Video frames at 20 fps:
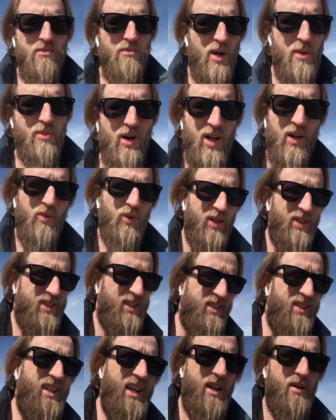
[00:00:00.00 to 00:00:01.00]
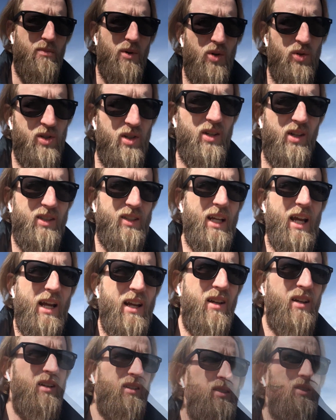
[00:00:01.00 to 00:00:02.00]
my body wants to stay in motion all day.
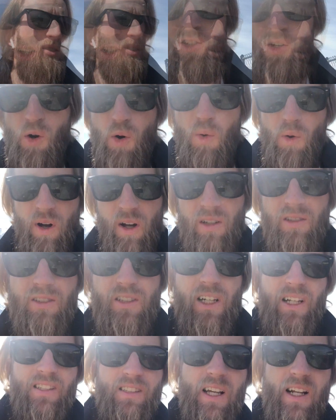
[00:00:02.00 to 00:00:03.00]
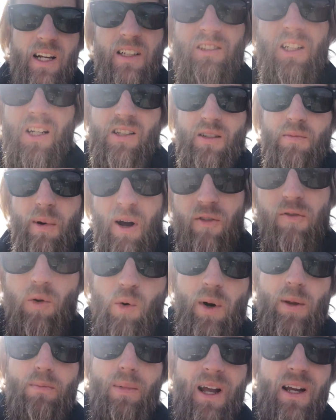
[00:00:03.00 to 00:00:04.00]
So, like I said, I lost about
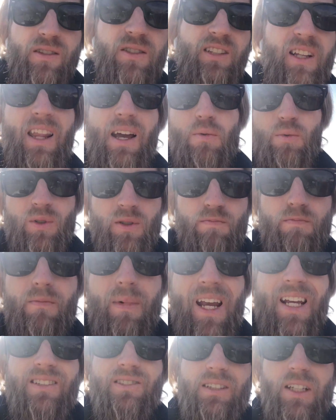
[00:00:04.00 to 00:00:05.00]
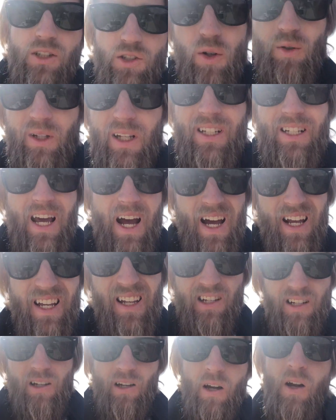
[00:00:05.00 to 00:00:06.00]
40 pounds, and that was mainly due to
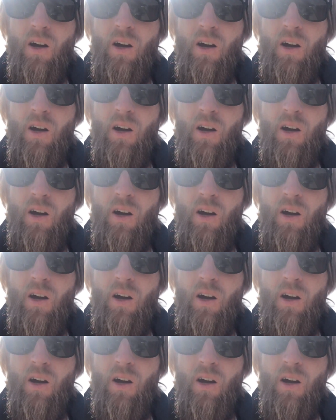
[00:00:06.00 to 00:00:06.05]
diet,